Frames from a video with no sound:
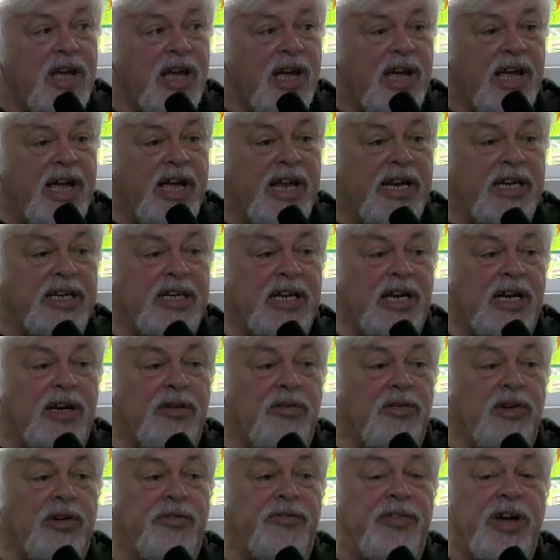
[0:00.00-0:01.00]
And
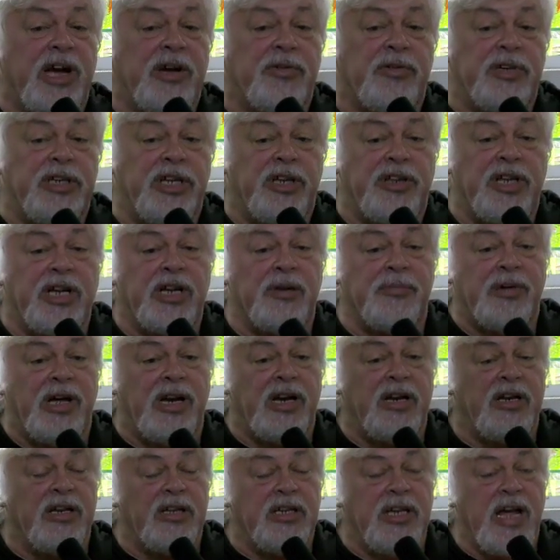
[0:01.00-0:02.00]
in fact, when you think
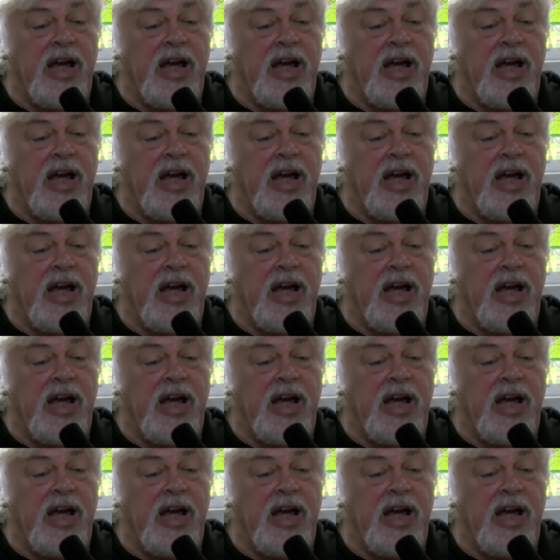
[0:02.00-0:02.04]
about it,